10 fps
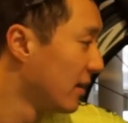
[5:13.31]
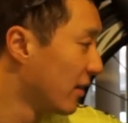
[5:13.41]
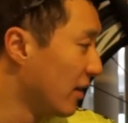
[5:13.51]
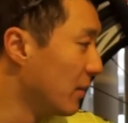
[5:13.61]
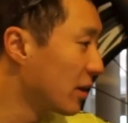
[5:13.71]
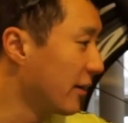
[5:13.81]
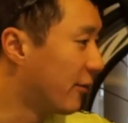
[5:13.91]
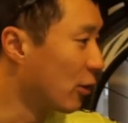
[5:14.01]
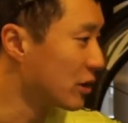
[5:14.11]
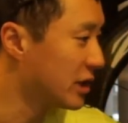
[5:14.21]
I'm looking
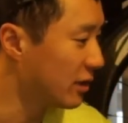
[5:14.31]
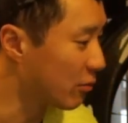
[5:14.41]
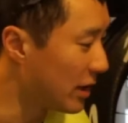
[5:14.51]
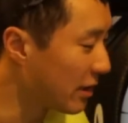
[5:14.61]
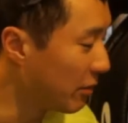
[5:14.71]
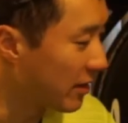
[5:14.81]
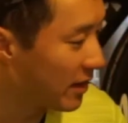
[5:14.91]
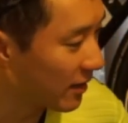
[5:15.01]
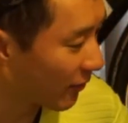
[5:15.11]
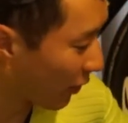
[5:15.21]
forward to running with
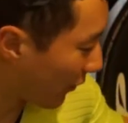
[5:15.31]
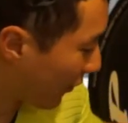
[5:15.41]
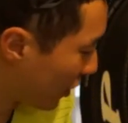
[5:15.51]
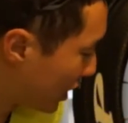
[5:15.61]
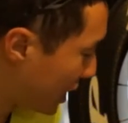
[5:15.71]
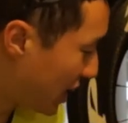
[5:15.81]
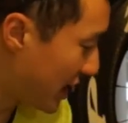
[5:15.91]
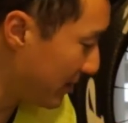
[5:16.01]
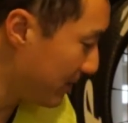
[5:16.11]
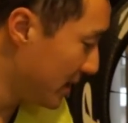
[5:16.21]
these for the first
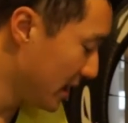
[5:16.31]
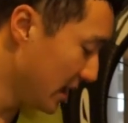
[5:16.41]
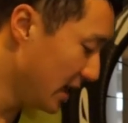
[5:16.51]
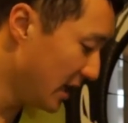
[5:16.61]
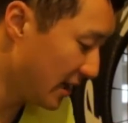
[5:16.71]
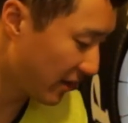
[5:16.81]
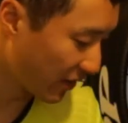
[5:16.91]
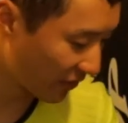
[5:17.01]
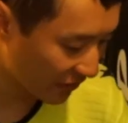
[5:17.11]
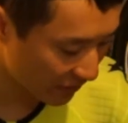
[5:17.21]
time.
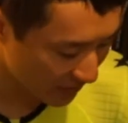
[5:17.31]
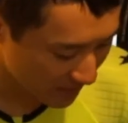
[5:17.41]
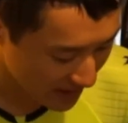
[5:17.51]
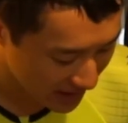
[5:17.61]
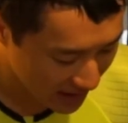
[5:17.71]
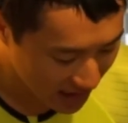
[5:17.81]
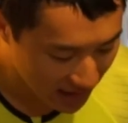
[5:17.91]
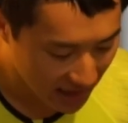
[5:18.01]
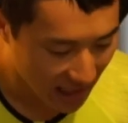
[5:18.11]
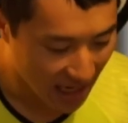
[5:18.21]
It's going to be,
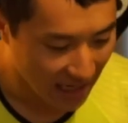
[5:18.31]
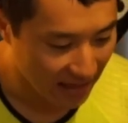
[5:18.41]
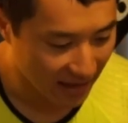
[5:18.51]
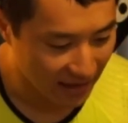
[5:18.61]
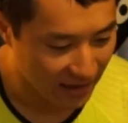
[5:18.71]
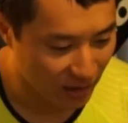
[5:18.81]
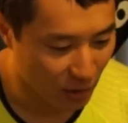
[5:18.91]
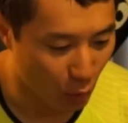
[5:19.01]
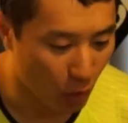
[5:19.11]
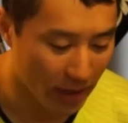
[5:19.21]
I think,
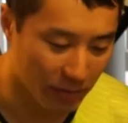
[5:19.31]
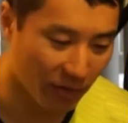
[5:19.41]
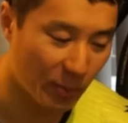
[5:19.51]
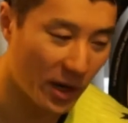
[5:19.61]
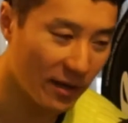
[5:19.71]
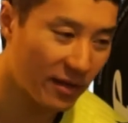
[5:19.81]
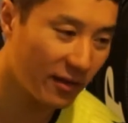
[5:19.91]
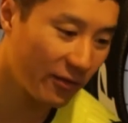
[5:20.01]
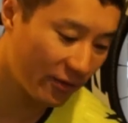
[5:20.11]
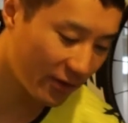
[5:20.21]
quite
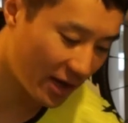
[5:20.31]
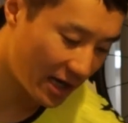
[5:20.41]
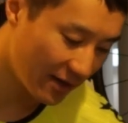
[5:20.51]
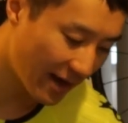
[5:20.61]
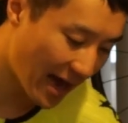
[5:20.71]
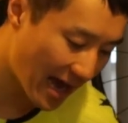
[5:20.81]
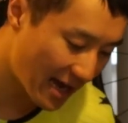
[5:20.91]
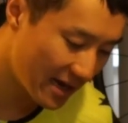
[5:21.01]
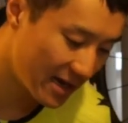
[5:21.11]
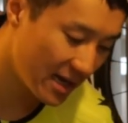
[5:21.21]
responsive. I
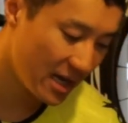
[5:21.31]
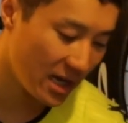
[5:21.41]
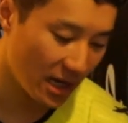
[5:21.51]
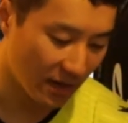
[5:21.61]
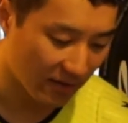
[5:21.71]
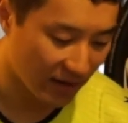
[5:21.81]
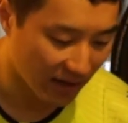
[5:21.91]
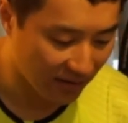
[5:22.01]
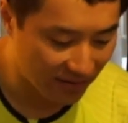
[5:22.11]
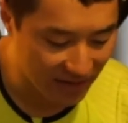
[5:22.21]
had a
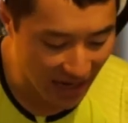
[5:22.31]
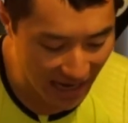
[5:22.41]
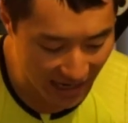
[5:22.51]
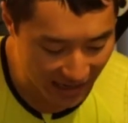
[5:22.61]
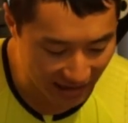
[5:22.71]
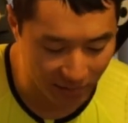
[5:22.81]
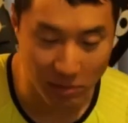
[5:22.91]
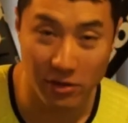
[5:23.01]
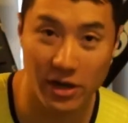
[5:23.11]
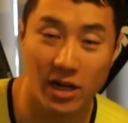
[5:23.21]
size 10 and I
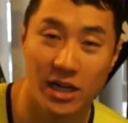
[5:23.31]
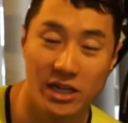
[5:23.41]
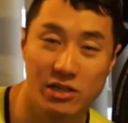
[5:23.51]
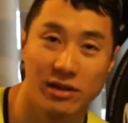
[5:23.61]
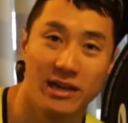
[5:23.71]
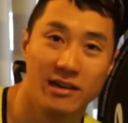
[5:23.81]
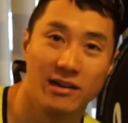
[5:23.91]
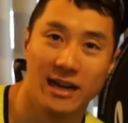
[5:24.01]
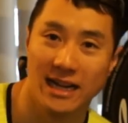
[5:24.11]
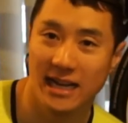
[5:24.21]
rode it on a
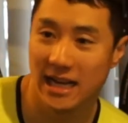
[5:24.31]
trainer at